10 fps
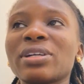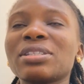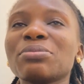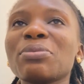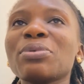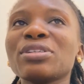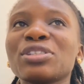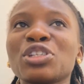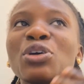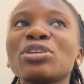person, maybe
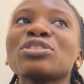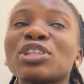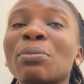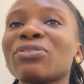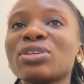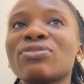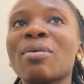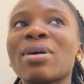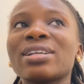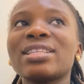some of those
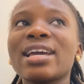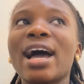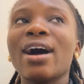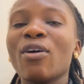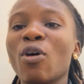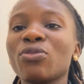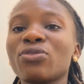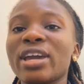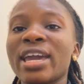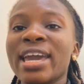farmers, they are of
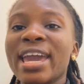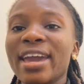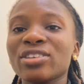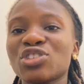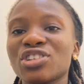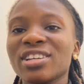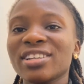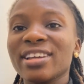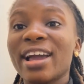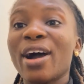age,
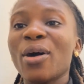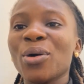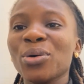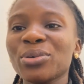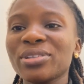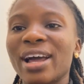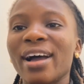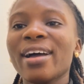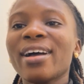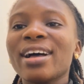they are older,
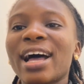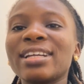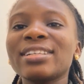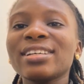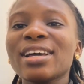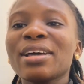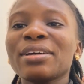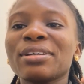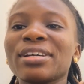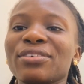and
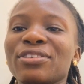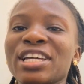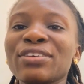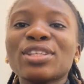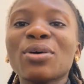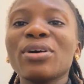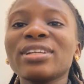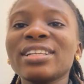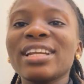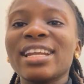if
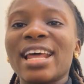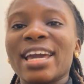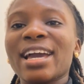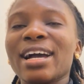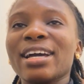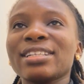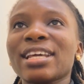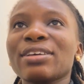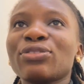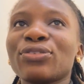someone, like,
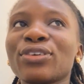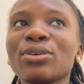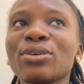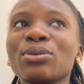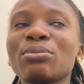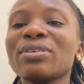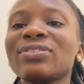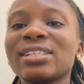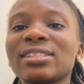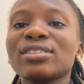they feel, maybe if
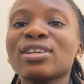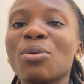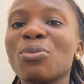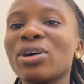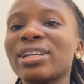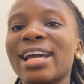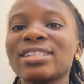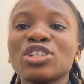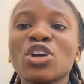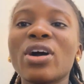they see someone that
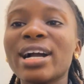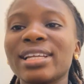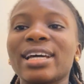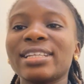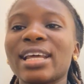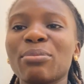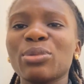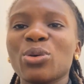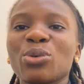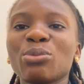is younger than them,
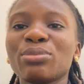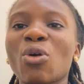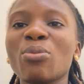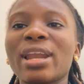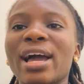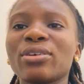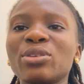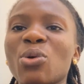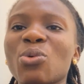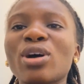they'll be like,
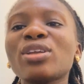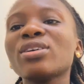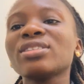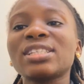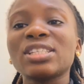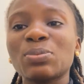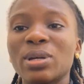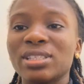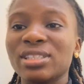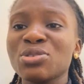no, what does this
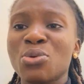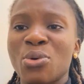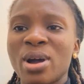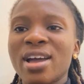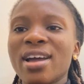person know?